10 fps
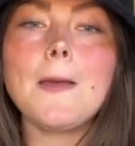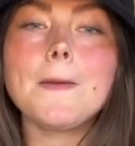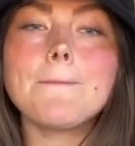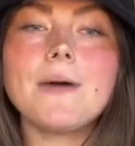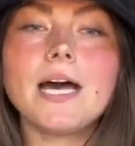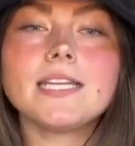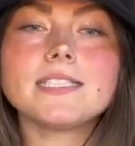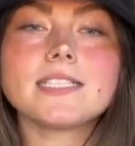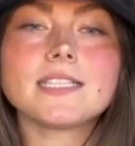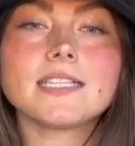
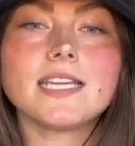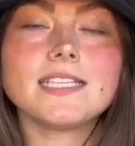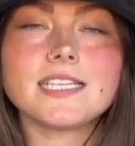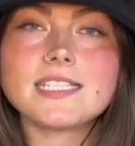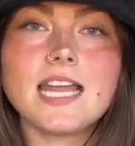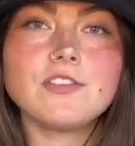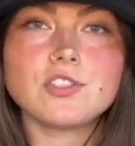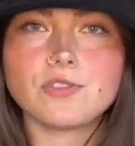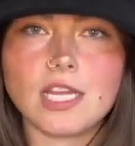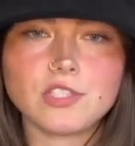But it doesn't have a
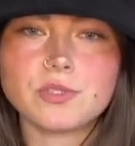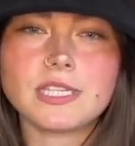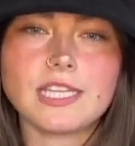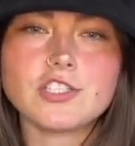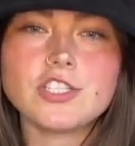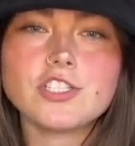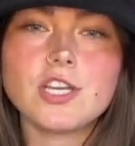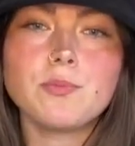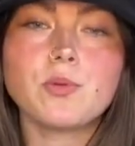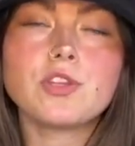direct
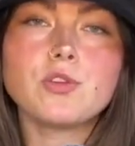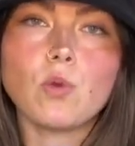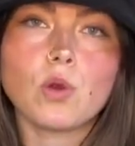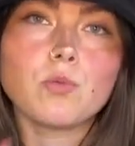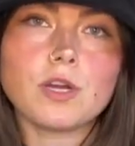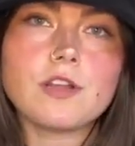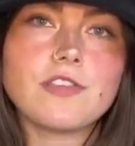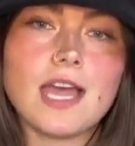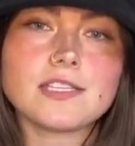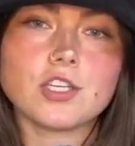relationship with your worth
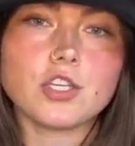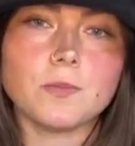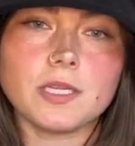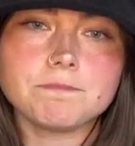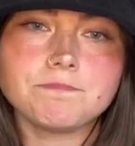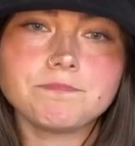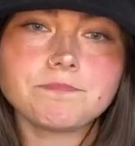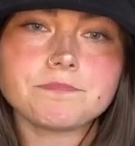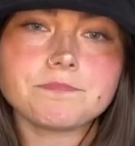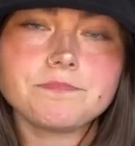as a human.
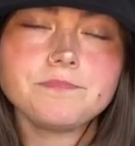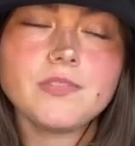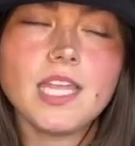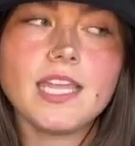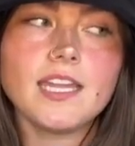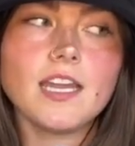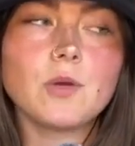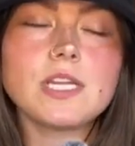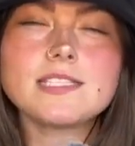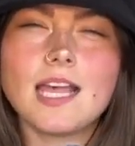And I
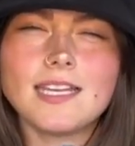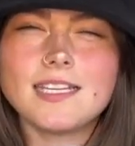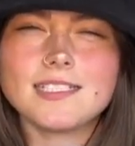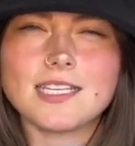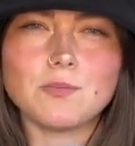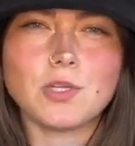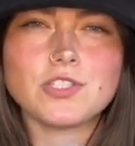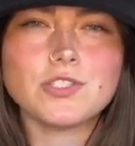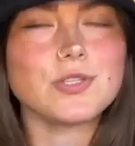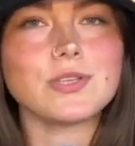want to slide in a tip on
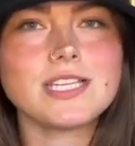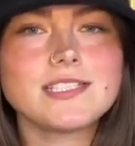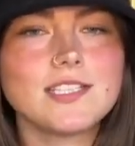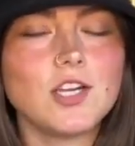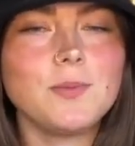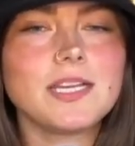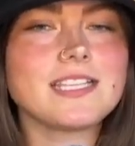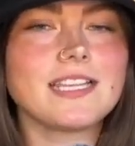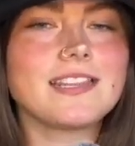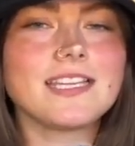to-do lists here because
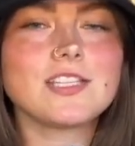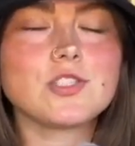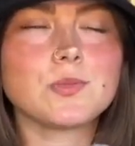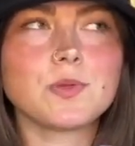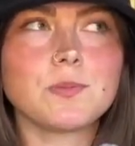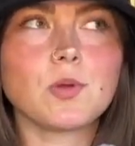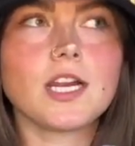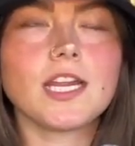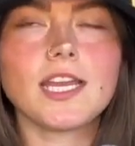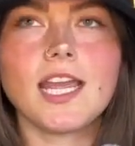I think it's super
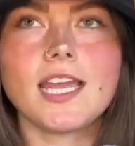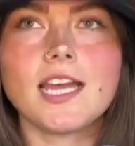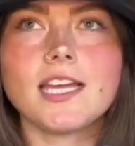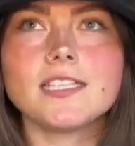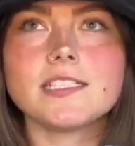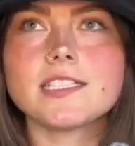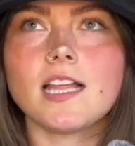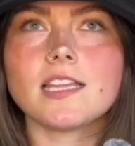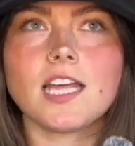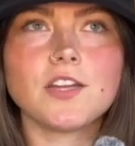important, and
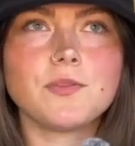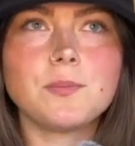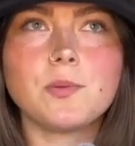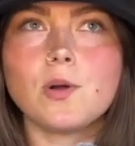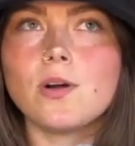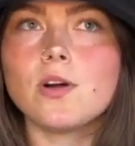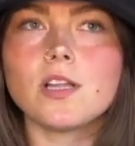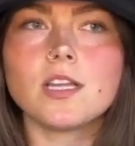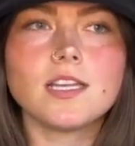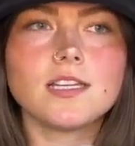a lot of people